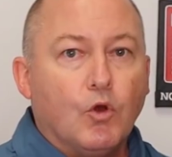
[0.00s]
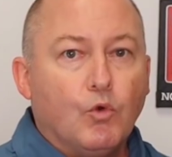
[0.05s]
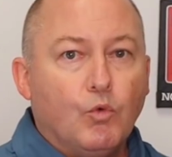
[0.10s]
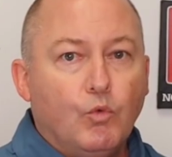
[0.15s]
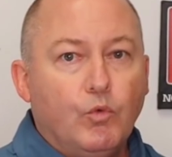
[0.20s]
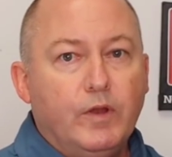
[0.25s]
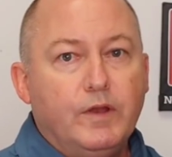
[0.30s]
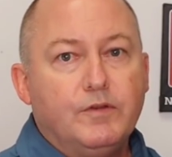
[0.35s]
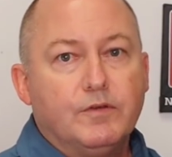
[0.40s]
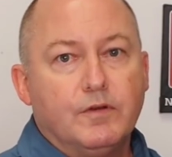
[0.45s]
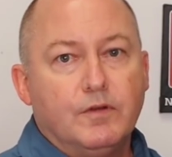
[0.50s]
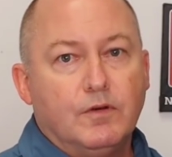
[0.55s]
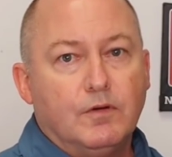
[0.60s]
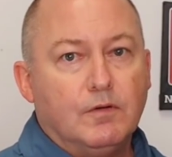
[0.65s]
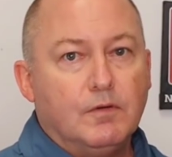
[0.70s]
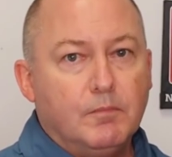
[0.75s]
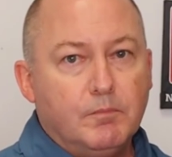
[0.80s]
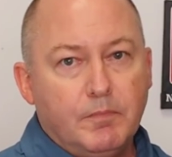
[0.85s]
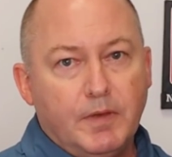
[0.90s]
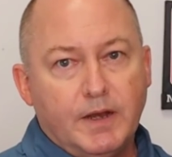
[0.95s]

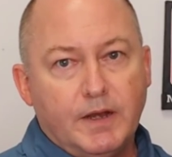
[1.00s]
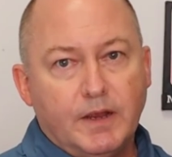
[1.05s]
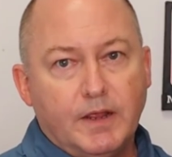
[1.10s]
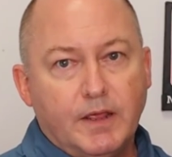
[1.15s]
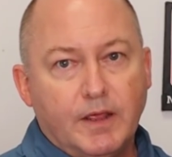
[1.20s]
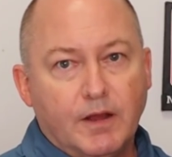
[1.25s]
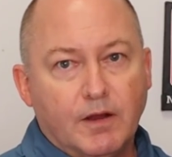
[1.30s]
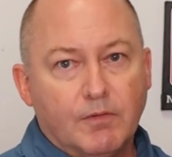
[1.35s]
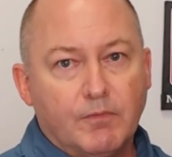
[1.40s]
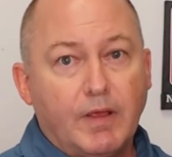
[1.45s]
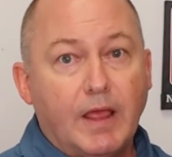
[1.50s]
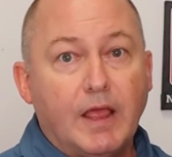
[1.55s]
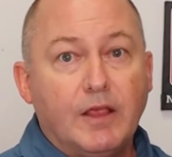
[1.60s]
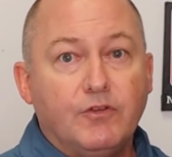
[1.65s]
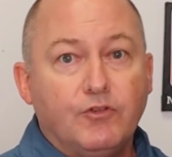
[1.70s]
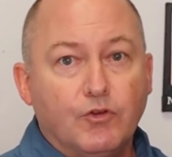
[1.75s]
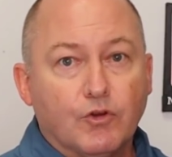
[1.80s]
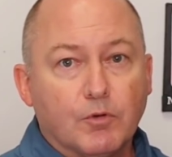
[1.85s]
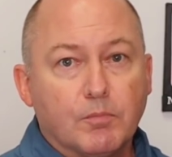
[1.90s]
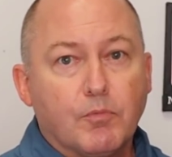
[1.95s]
original Medicare
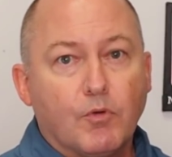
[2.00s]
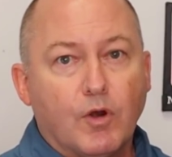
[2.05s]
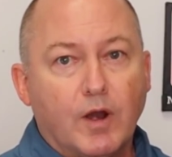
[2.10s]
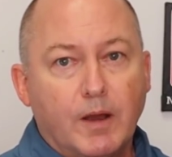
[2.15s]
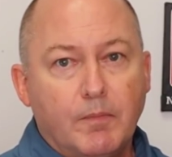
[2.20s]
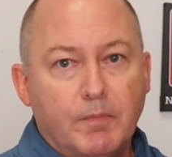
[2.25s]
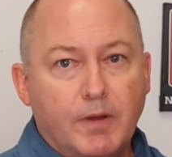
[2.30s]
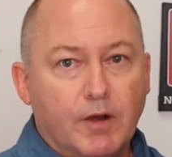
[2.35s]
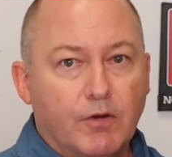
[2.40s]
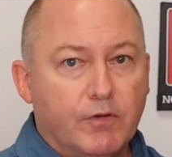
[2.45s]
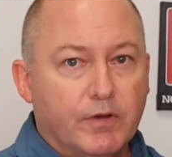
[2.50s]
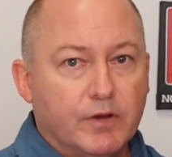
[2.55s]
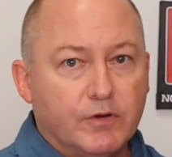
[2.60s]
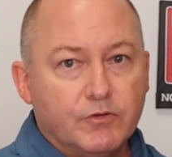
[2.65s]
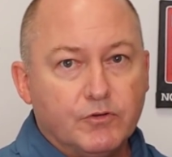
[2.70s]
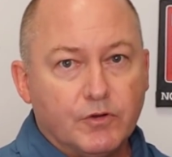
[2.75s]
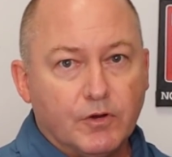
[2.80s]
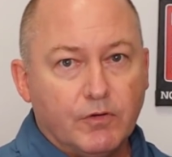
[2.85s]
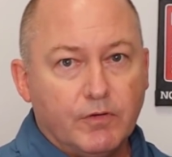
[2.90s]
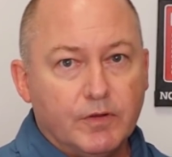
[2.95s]
as your primary
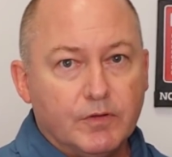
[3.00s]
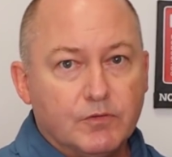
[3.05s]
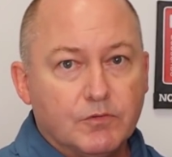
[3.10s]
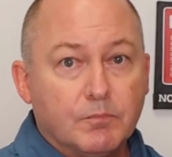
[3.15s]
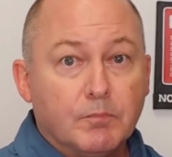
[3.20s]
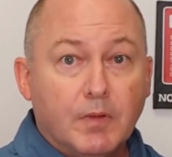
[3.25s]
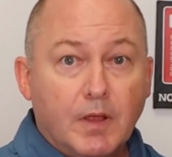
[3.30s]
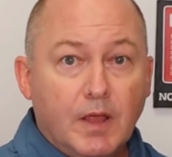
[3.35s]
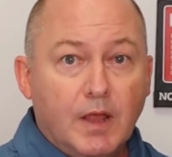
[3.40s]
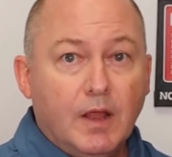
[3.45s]
insurance.